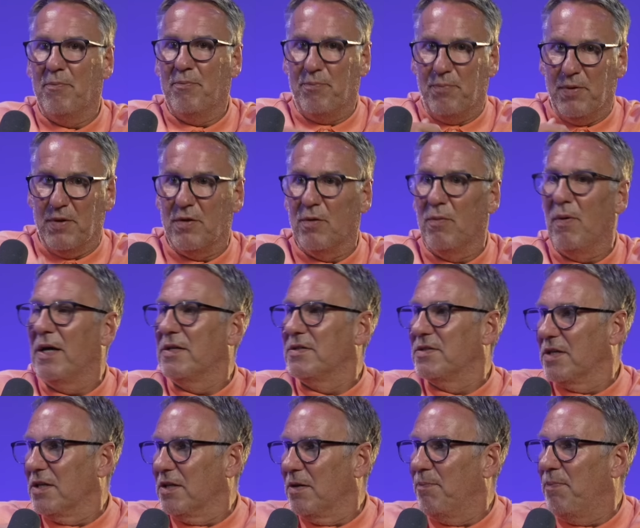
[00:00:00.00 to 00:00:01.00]
but the
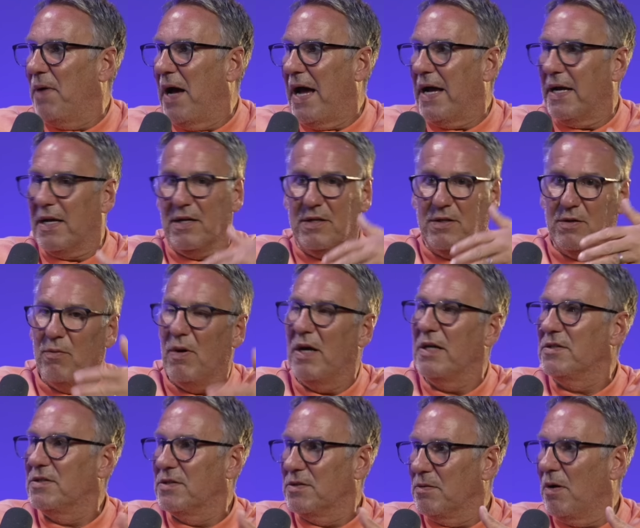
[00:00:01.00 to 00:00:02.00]
ones at the back and the
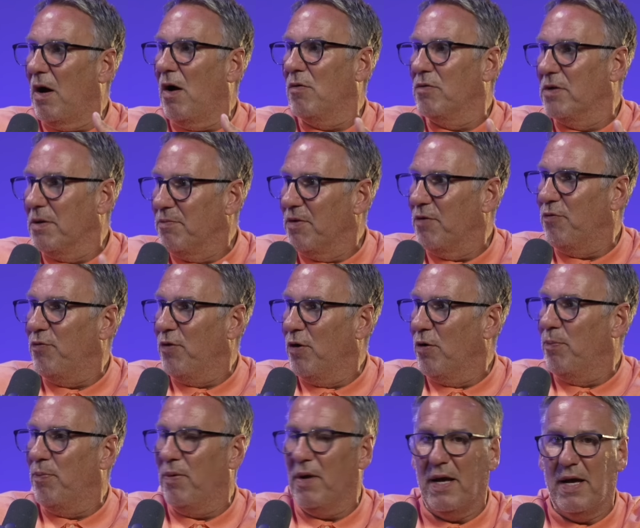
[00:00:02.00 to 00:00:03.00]
ones holding
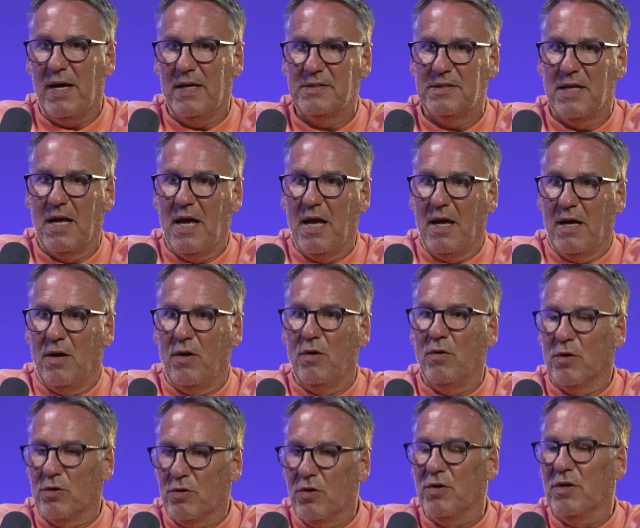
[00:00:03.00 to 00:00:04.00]
midfield players who
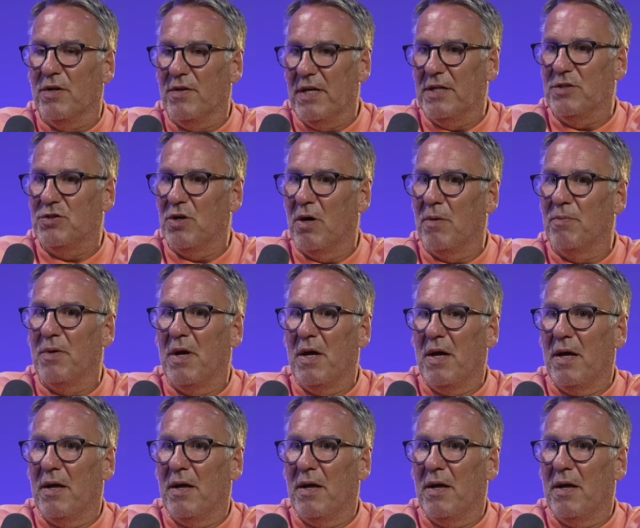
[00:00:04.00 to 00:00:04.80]
are good at their job,